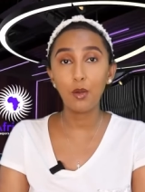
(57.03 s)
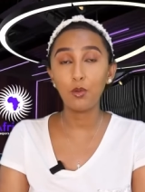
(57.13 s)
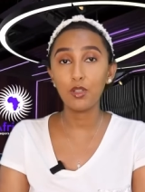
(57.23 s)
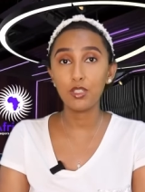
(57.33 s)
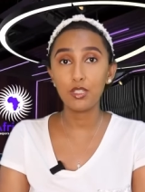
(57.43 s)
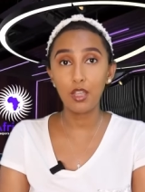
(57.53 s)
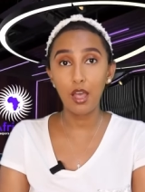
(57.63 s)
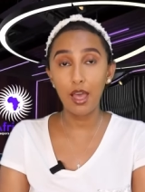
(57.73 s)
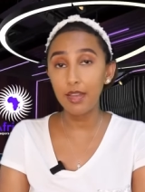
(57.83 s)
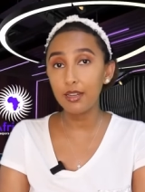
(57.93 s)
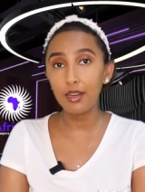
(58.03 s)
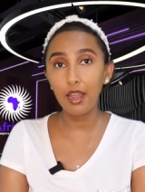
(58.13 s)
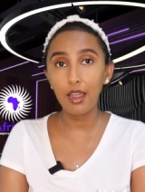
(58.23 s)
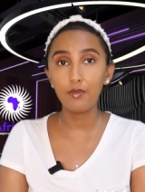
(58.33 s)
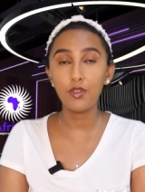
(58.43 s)
that was
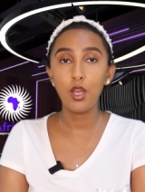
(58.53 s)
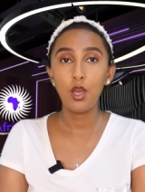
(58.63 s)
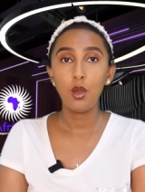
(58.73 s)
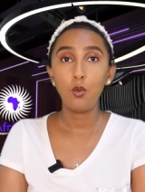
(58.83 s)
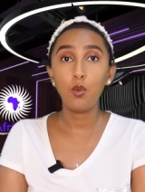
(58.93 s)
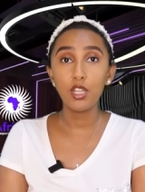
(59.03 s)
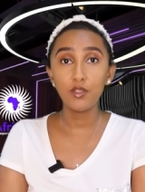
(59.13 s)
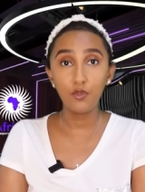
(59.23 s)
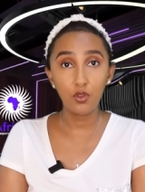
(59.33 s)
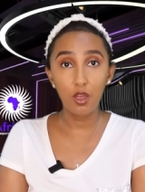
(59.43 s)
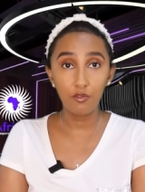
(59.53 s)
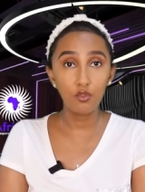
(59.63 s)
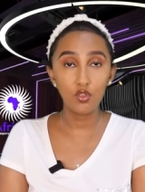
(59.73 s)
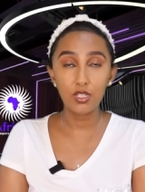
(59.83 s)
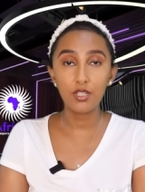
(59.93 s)
unalived was a
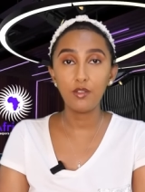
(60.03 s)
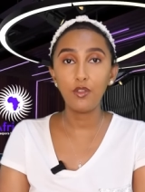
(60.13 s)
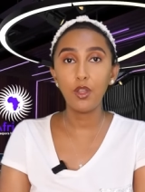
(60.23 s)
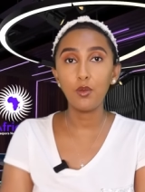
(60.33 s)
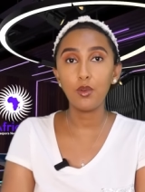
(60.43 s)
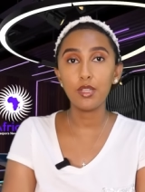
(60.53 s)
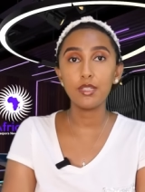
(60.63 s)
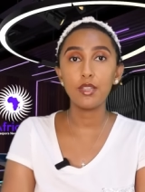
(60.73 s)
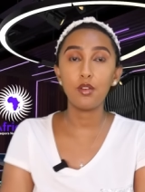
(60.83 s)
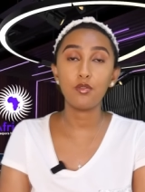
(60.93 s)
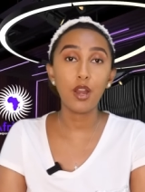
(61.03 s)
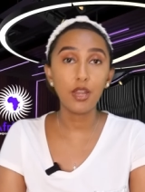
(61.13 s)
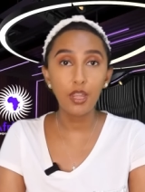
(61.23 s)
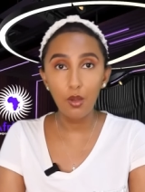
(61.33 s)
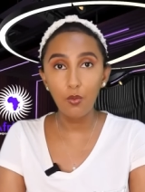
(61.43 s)
fugitive. He was
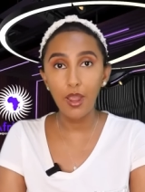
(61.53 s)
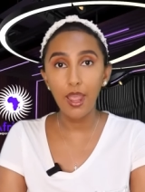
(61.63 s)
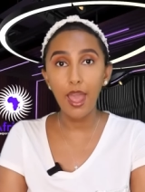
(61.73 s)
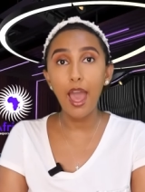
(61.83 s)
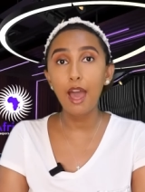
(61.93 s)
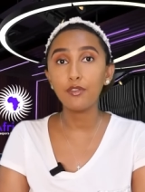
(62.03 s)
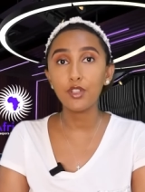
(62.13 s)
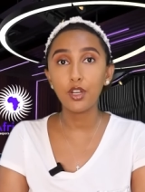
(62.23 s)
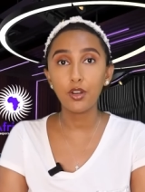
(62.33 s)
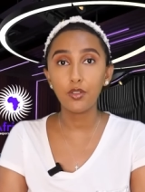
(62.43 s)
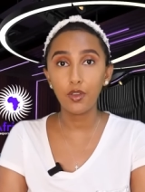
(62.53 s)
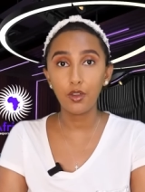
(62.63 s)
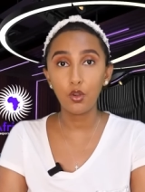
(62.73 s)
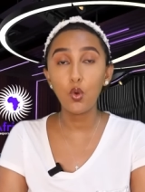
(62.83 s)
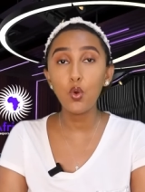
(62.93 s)
running away after
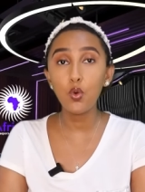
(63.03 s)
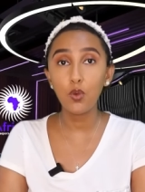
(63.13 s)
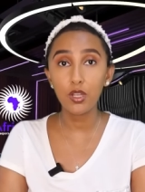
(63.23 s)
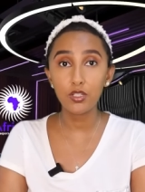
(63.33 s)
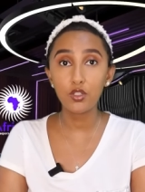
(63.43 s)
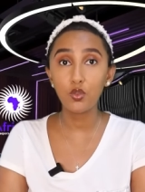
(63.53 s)
the coup was